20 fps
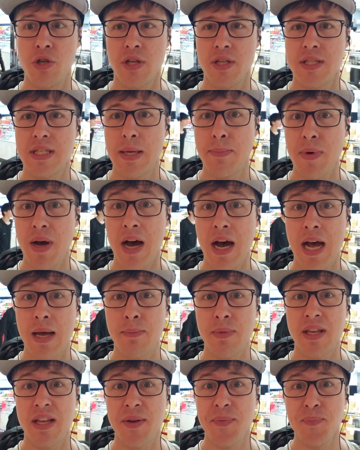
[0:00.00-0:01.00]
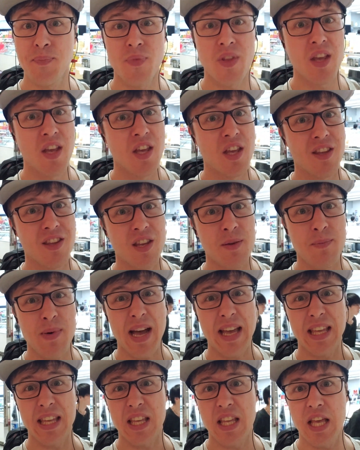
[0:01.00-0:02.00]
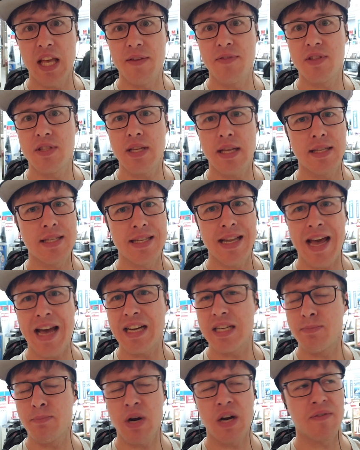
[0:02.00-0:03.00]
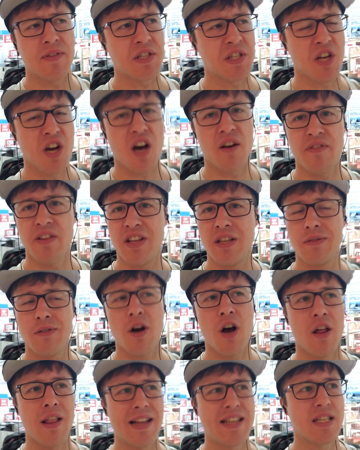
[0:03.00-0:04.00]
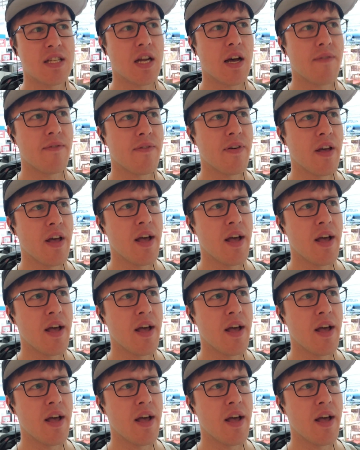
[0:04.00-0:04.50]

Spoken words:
You can see it behind me. You can buy gifts, snacks, breakfast, coffee, all that stuff.